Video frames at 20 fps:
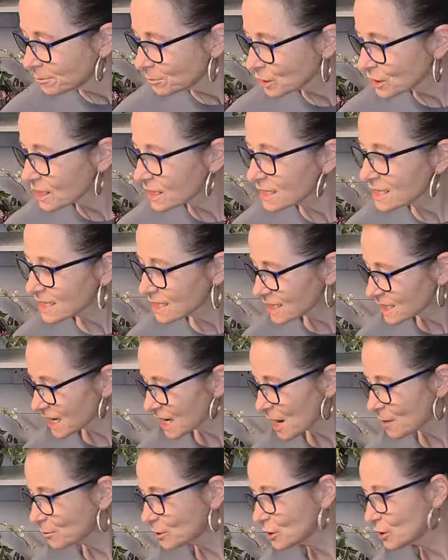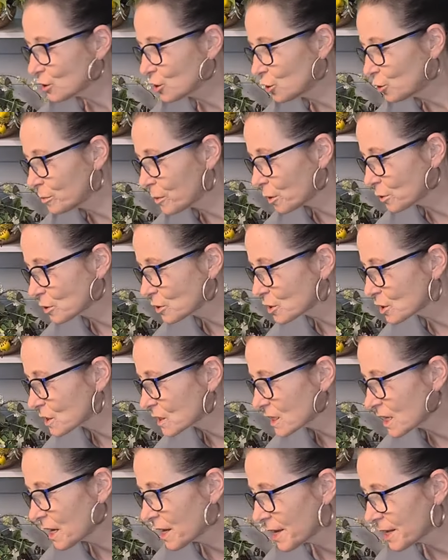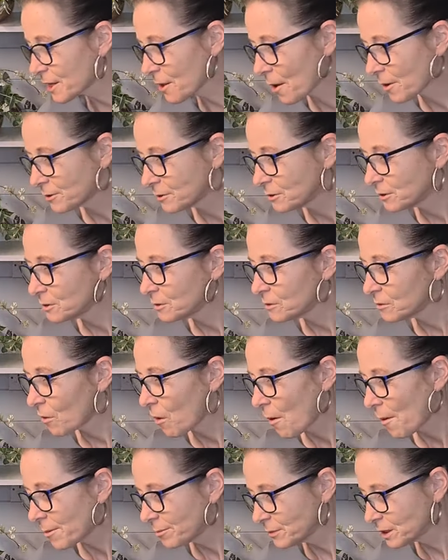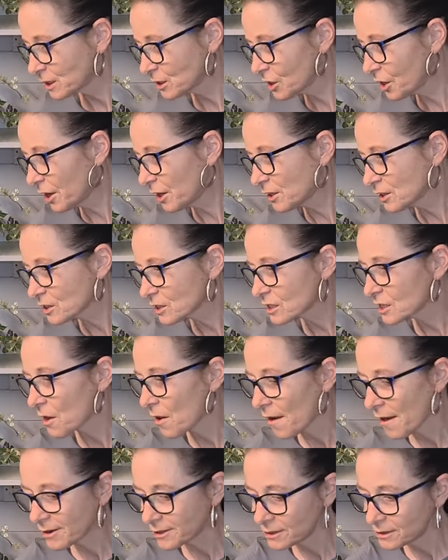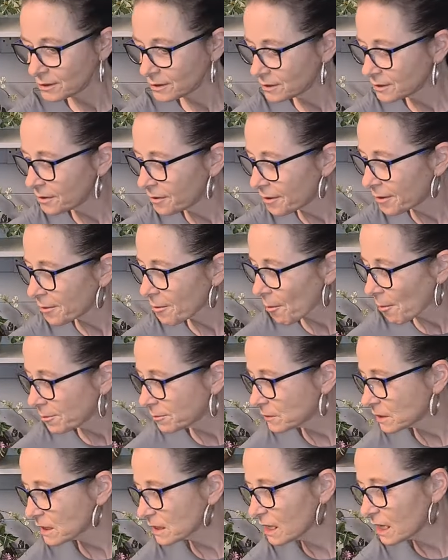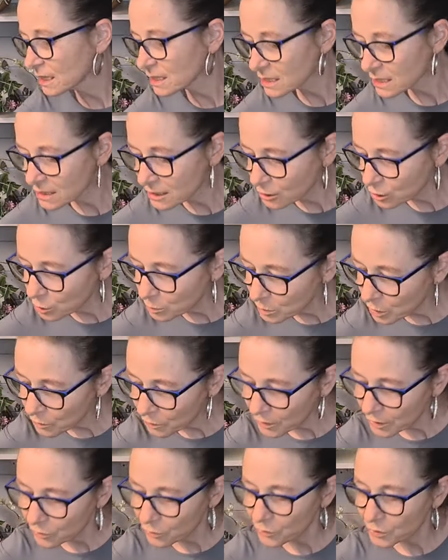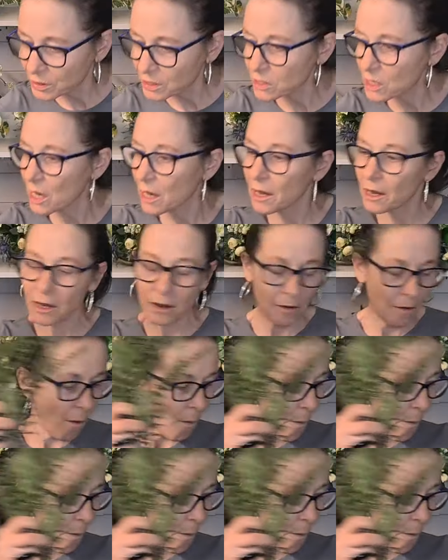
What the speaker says: But I did say I'm going to come on today because I didn't come on the other day.